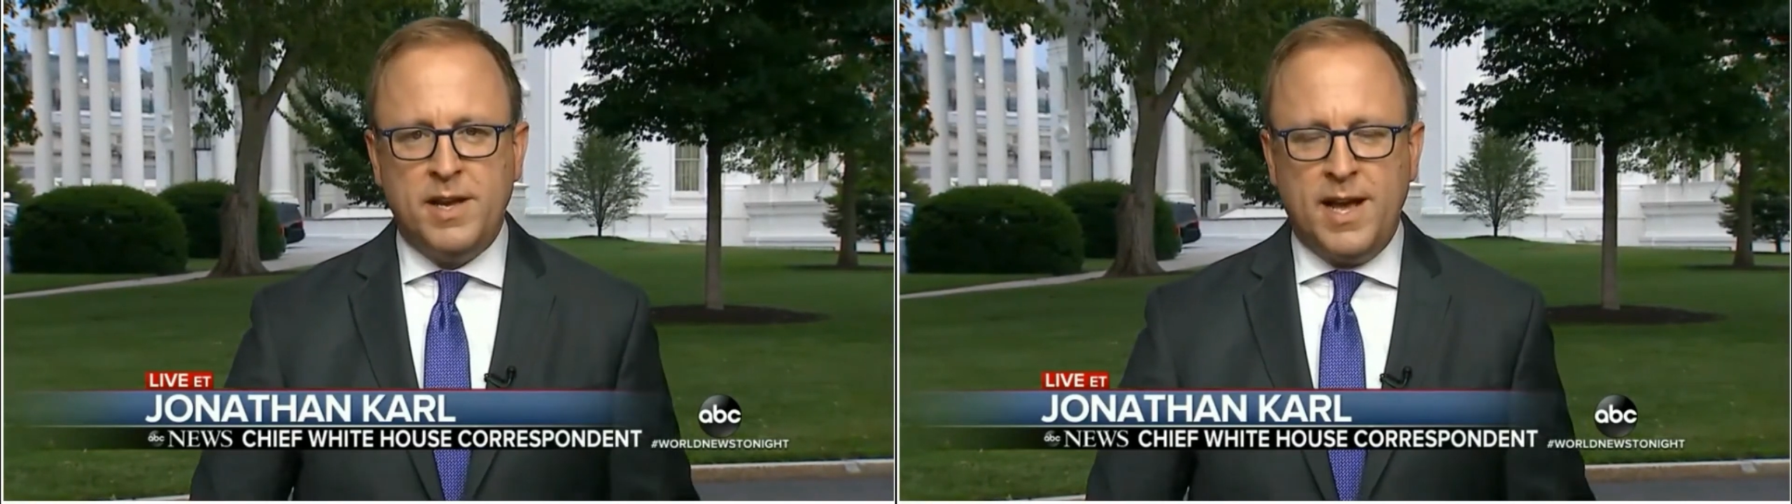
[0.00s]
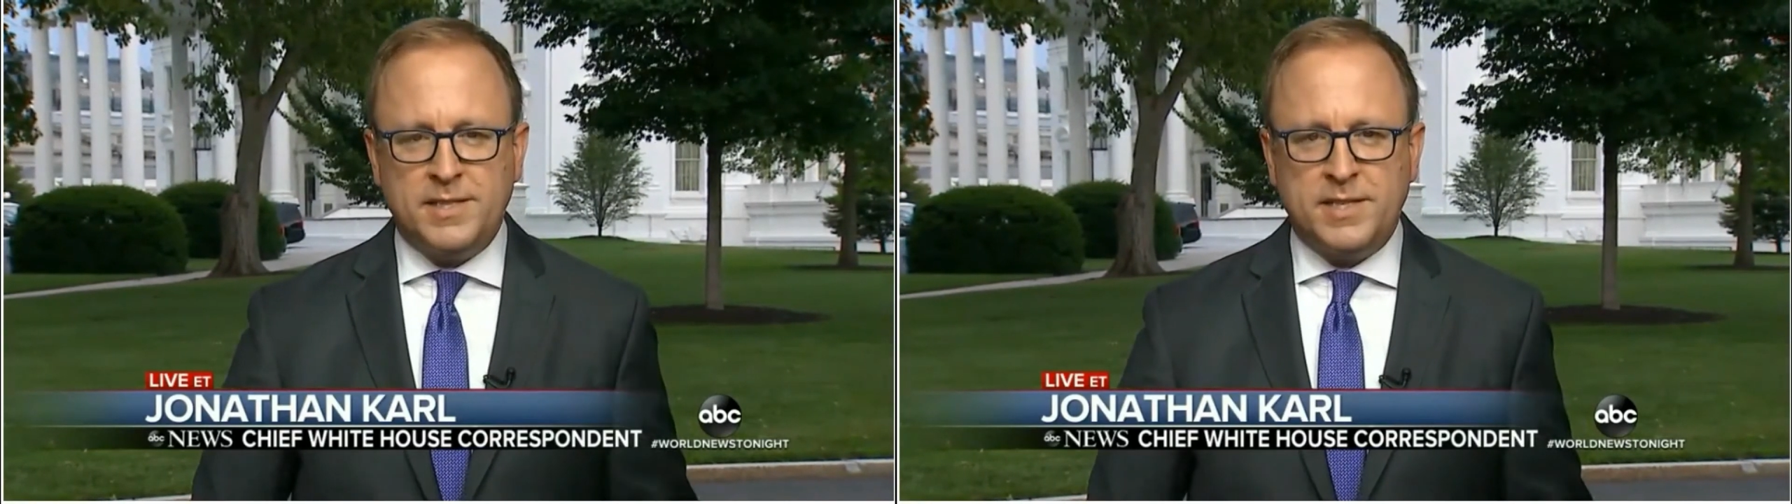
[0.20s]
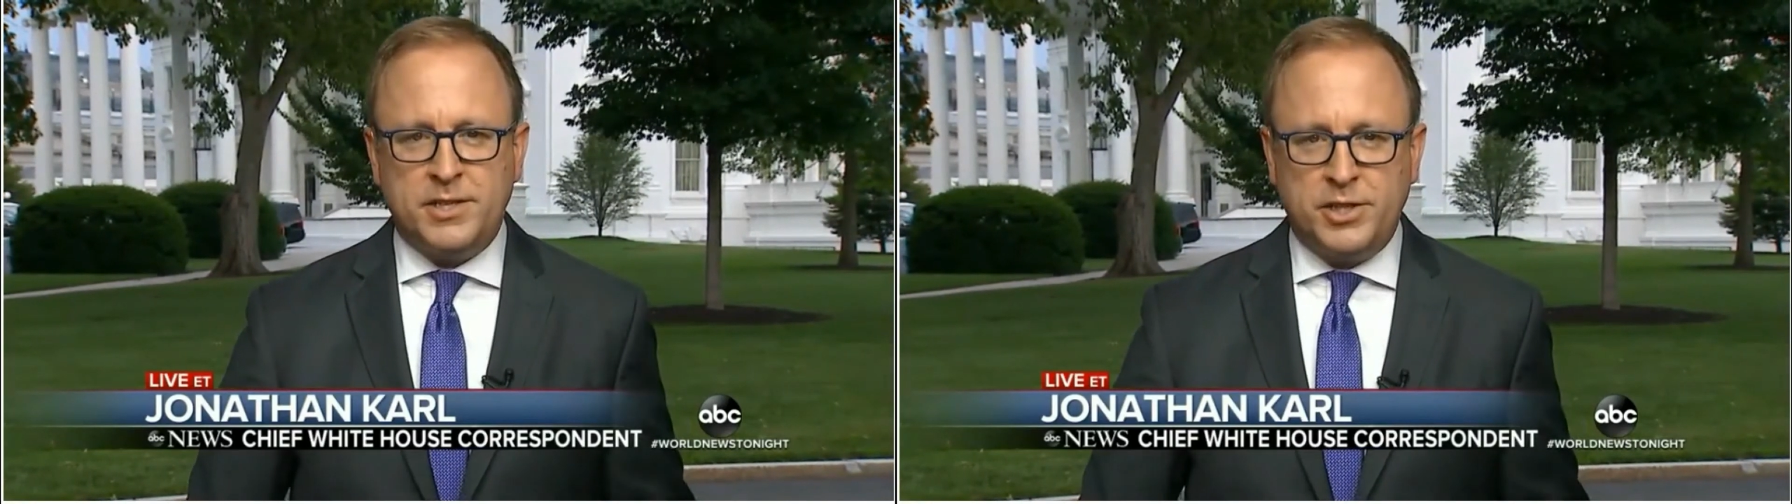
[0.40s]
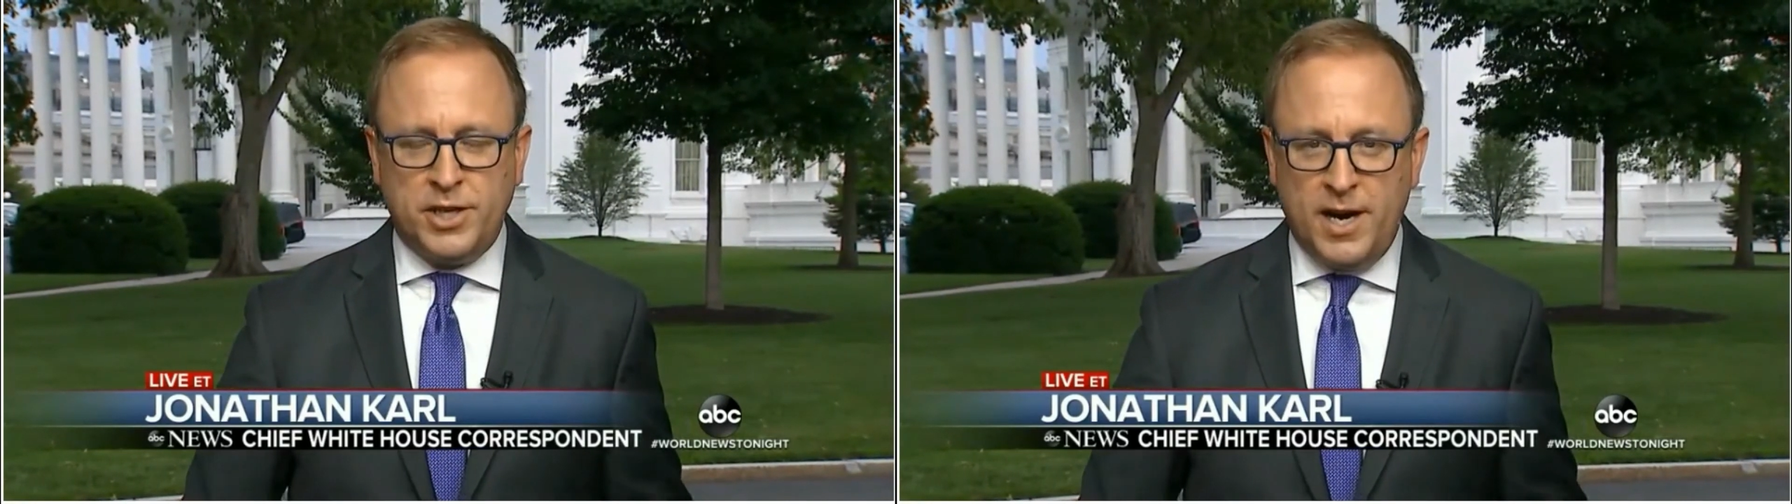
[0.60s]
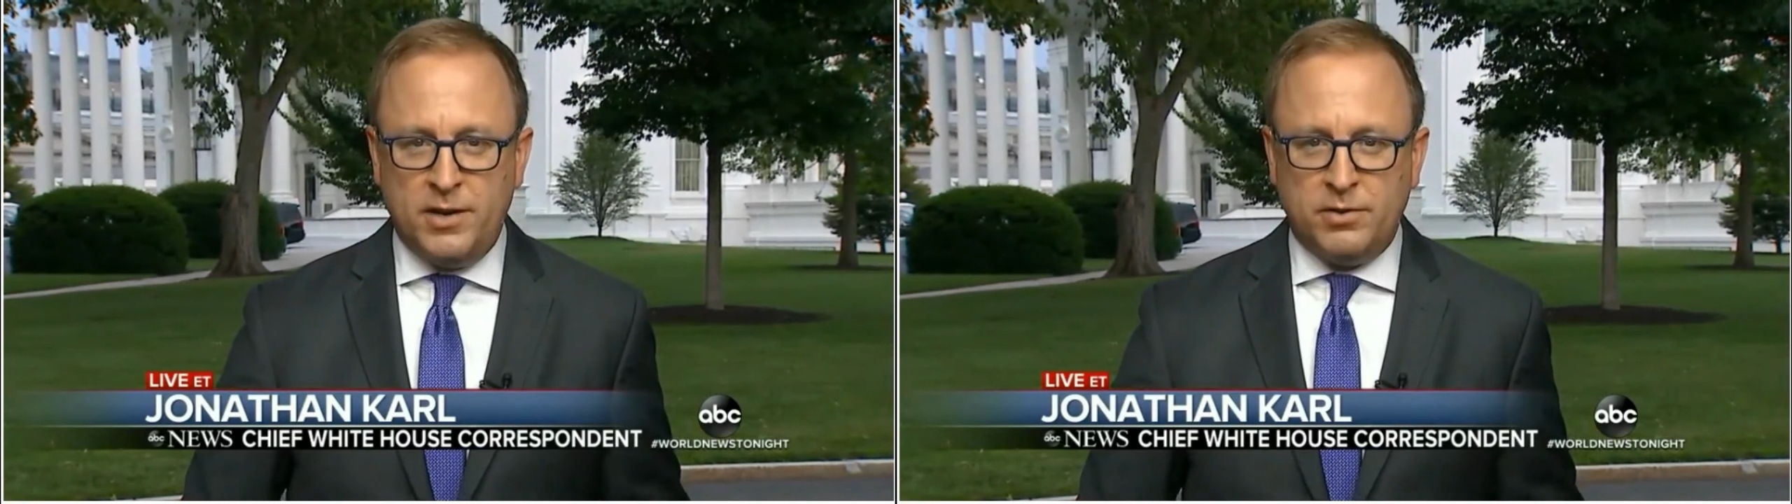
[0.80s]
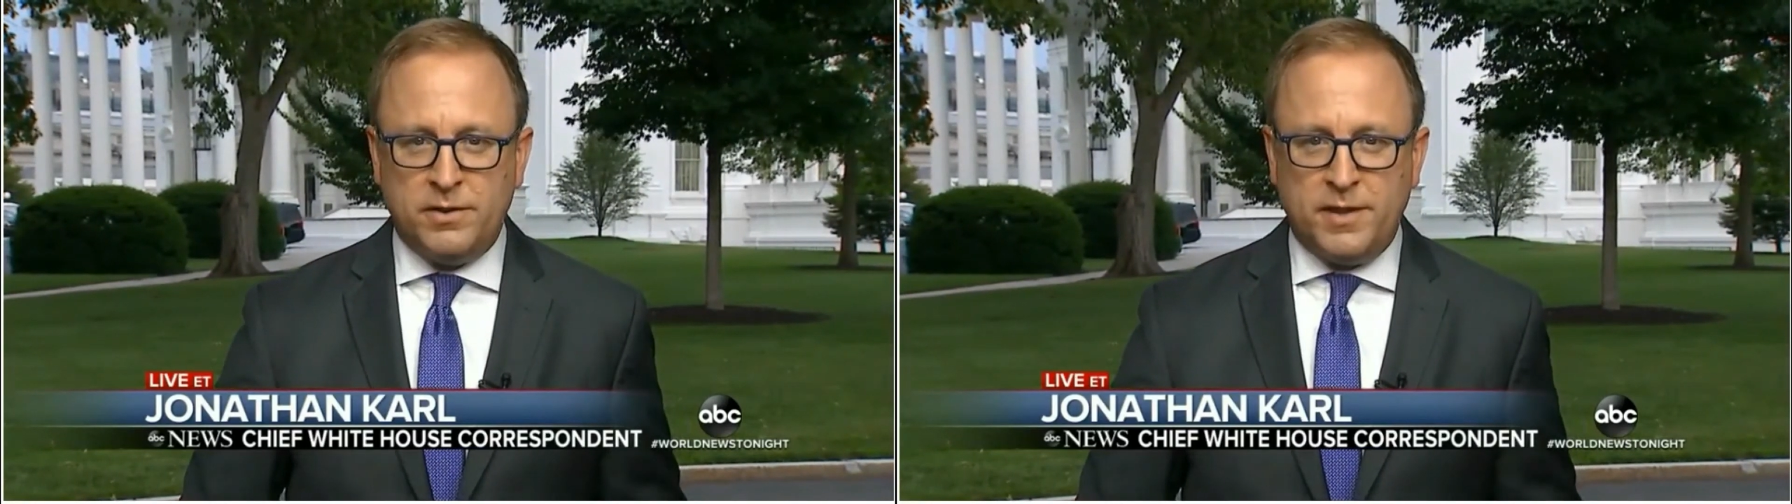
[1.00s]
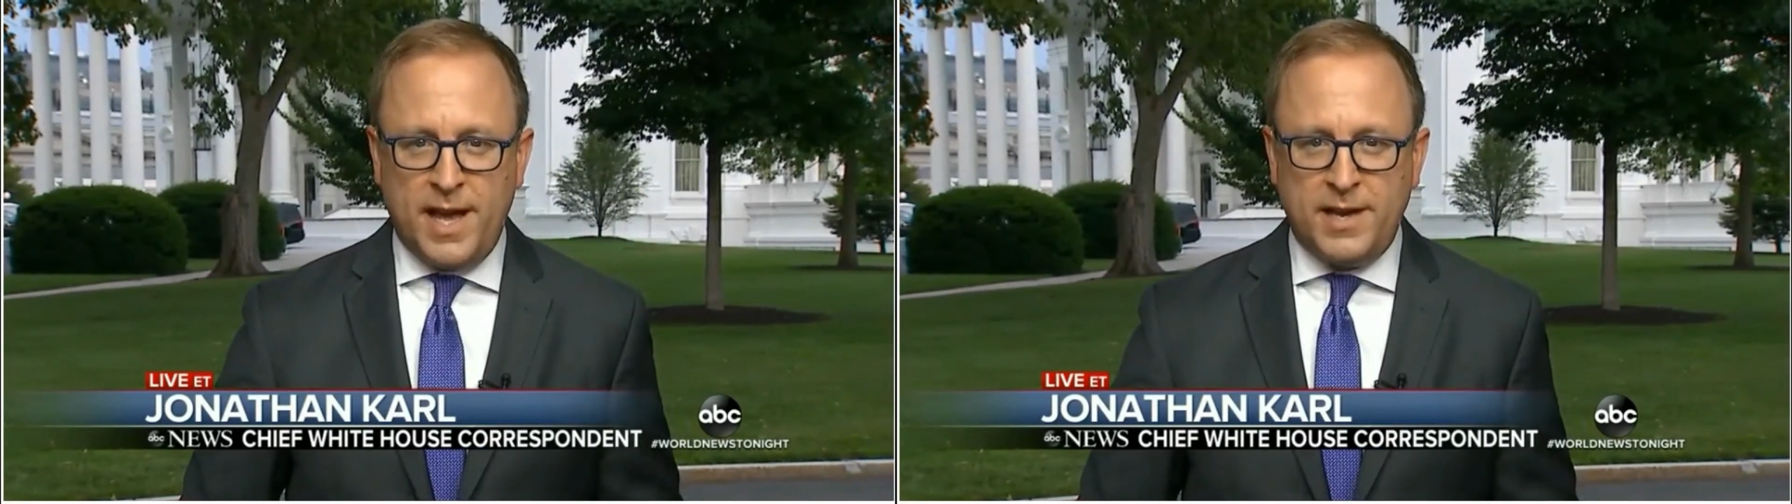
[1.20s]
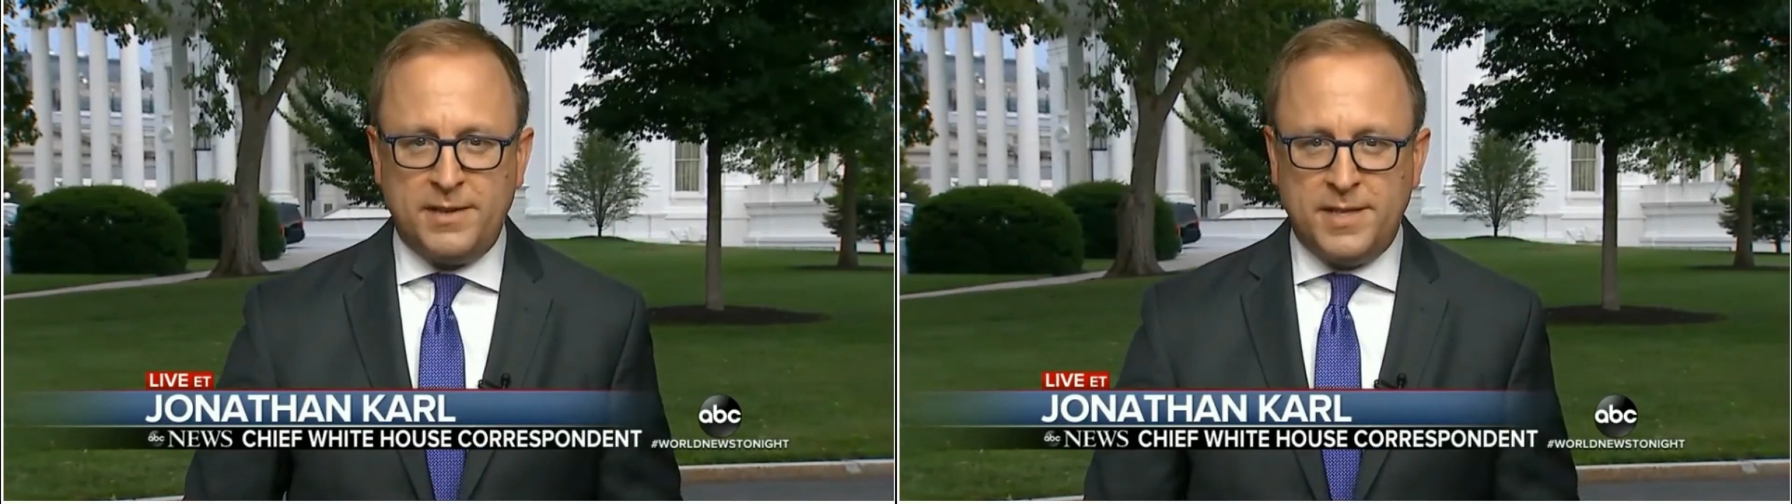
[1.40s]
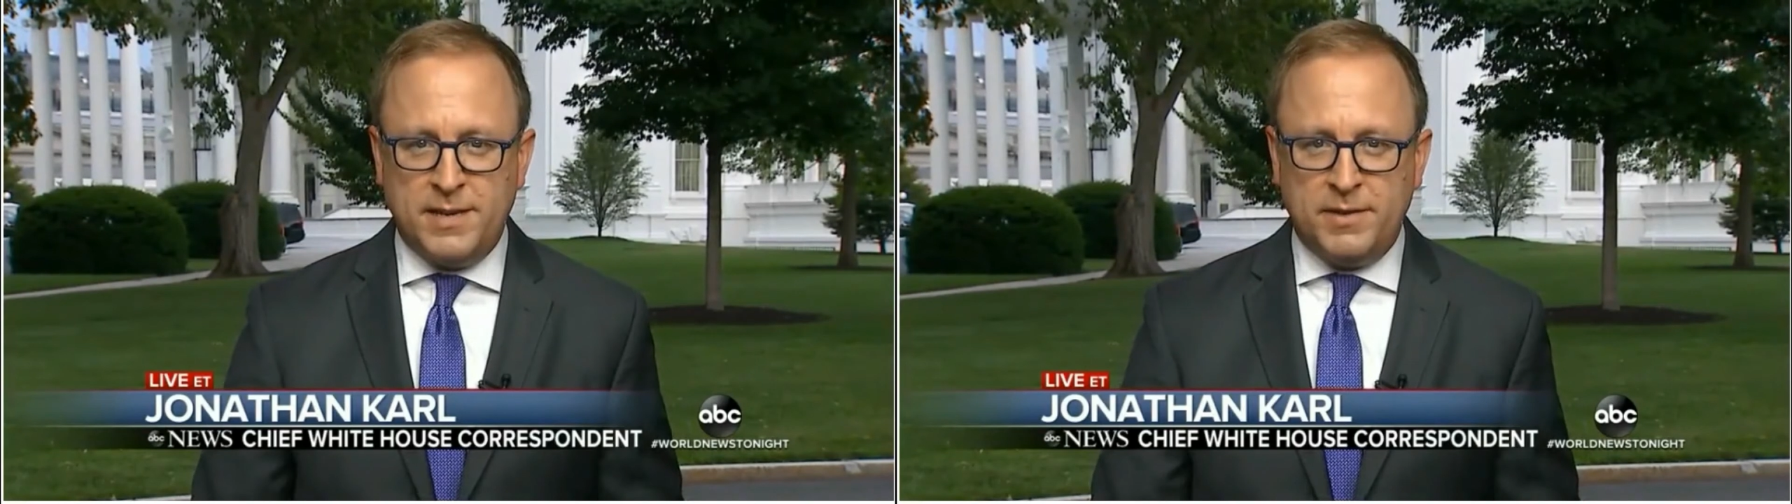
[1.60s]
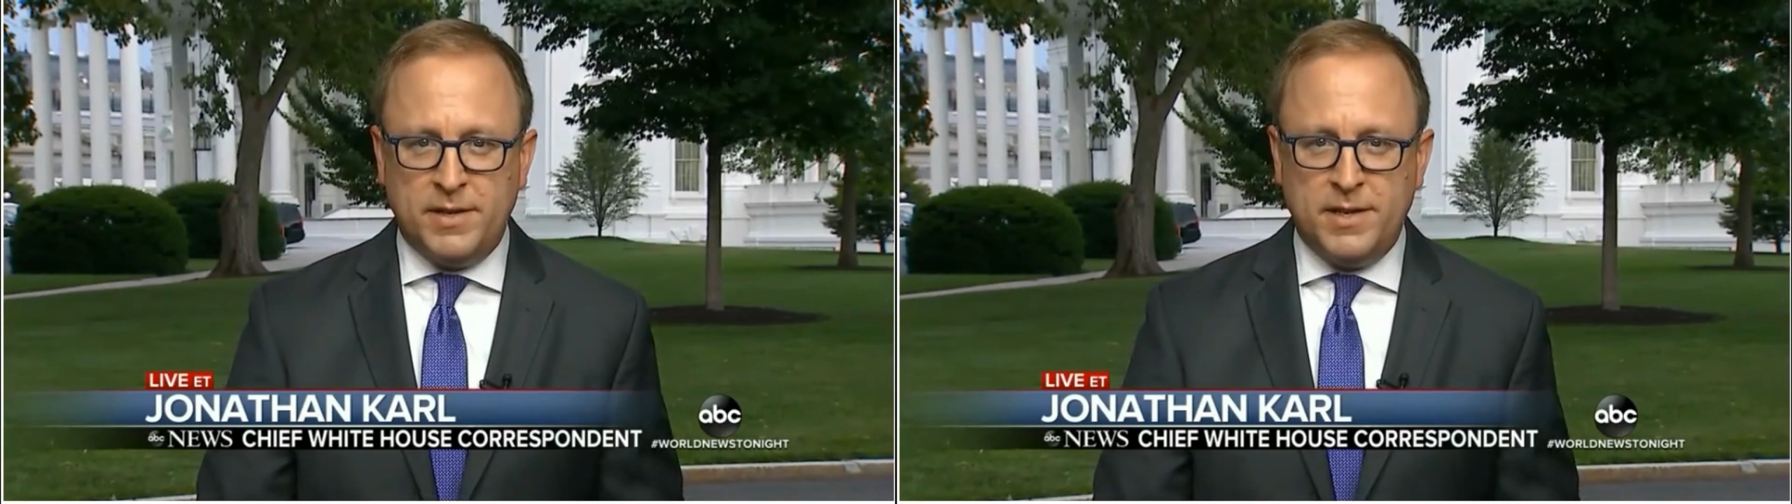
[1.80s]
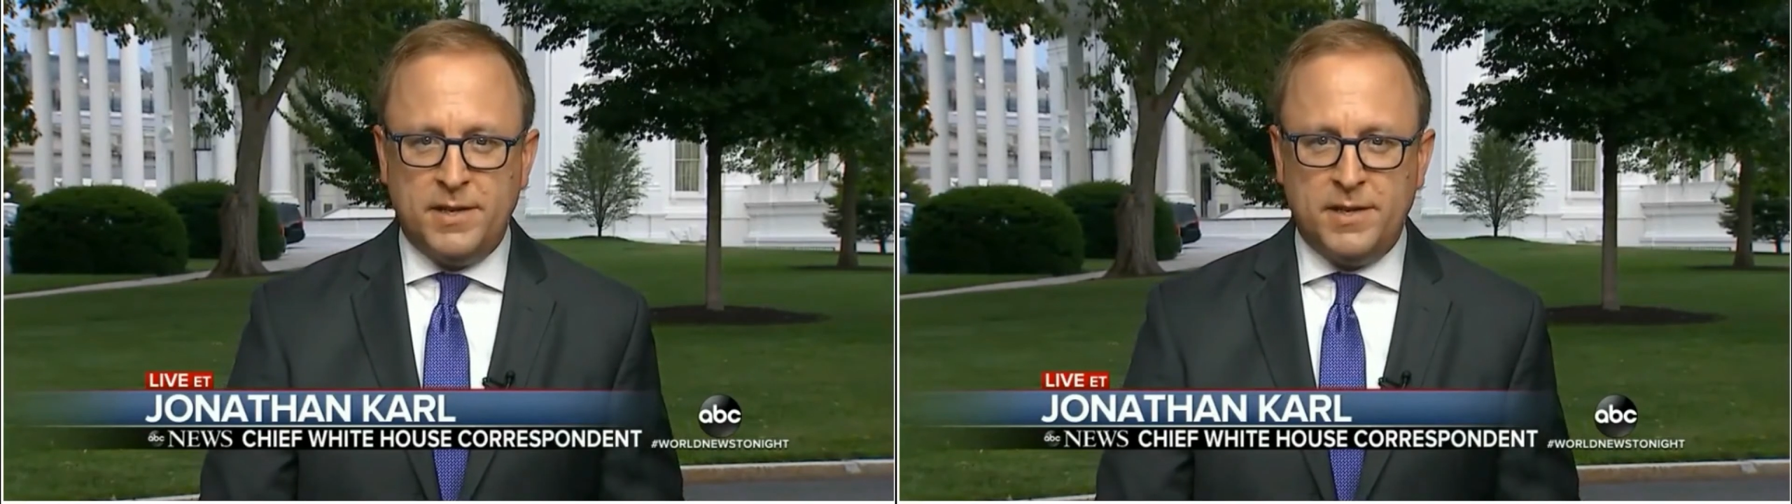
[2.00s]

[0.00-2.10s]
as a child." That, David,